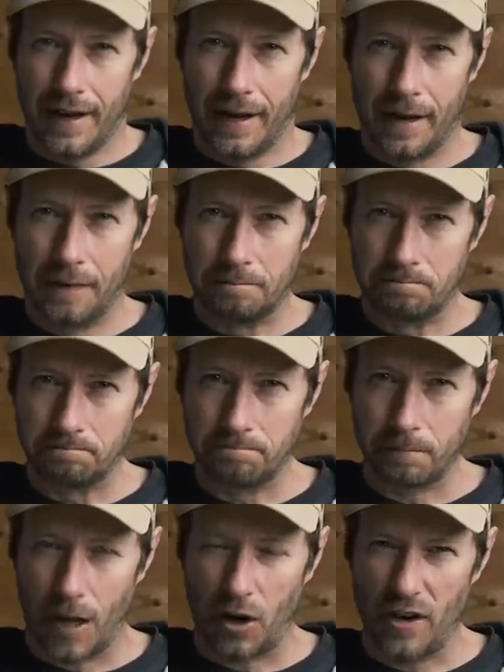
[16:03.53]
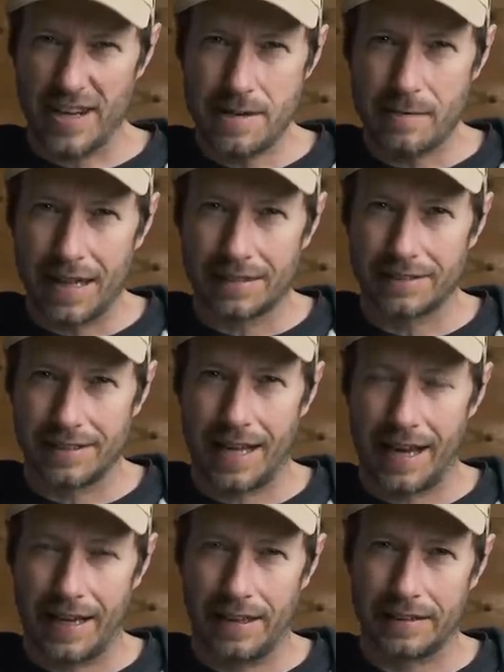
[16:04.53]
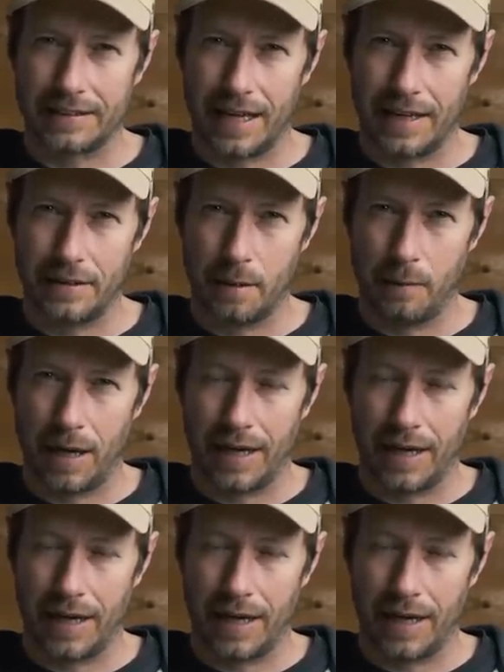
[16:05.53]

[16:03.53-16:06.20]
I got an email today saying that